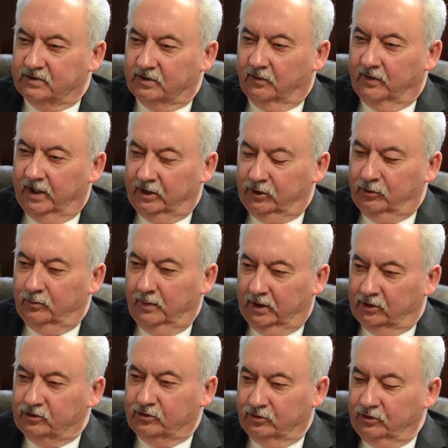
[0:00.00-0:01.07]
so that you
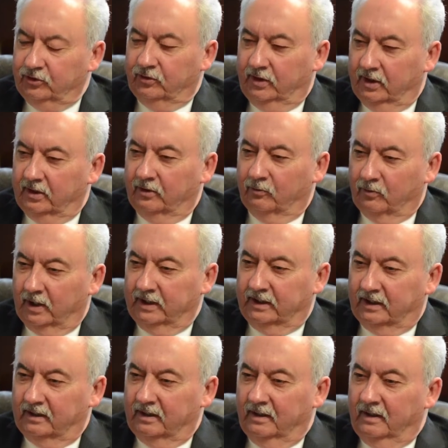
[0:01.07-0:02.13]
make sure you get it right.
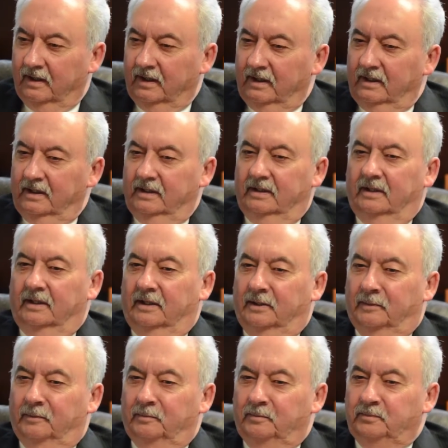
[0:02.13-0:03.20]

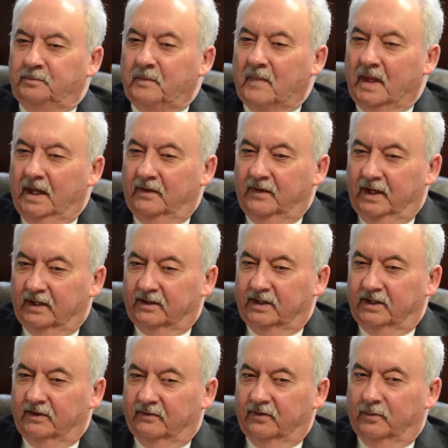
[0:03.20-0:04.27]
And that
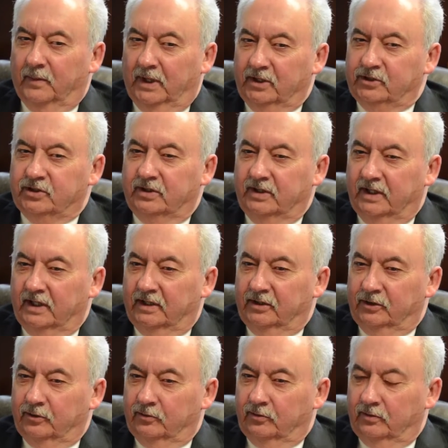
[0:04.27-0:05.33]
the information that
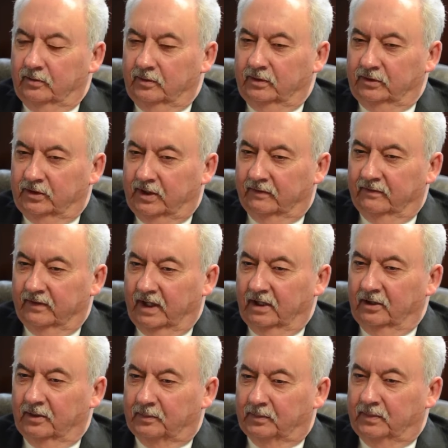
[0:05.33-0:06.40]
you
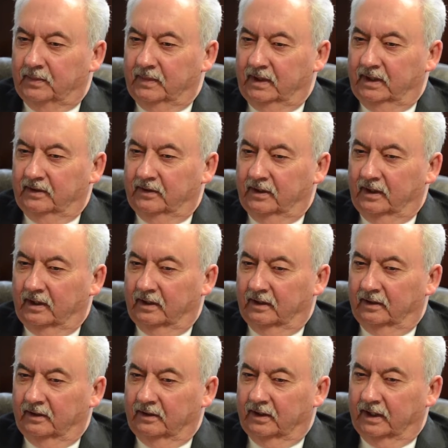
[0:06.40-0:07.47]
develop and
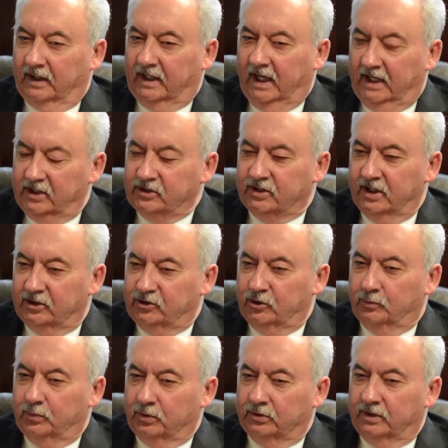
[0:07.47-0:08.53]
the case that you
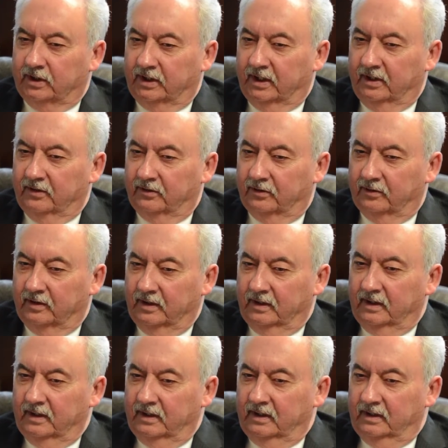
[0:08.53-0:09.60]
put together
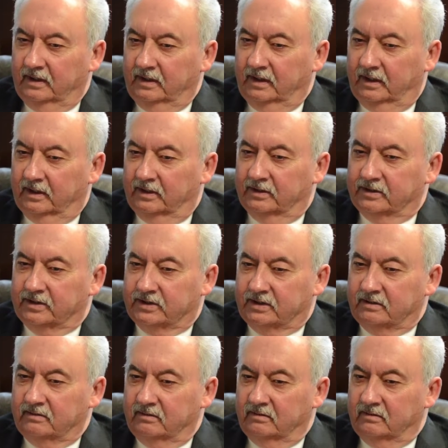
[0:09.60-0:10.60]
is